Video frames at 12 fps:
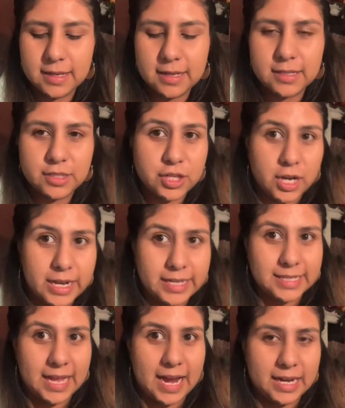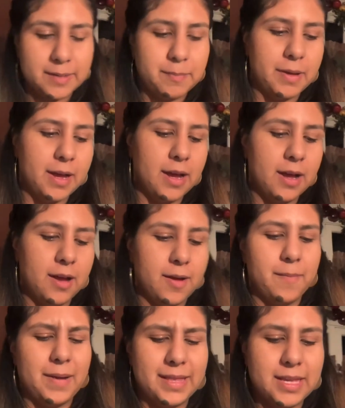It's not exact, but
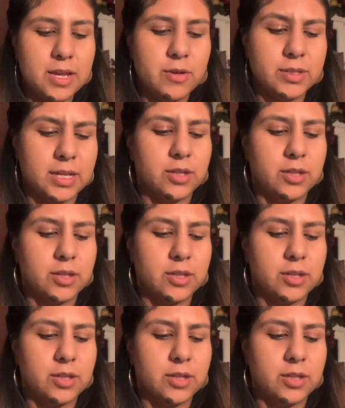I think it was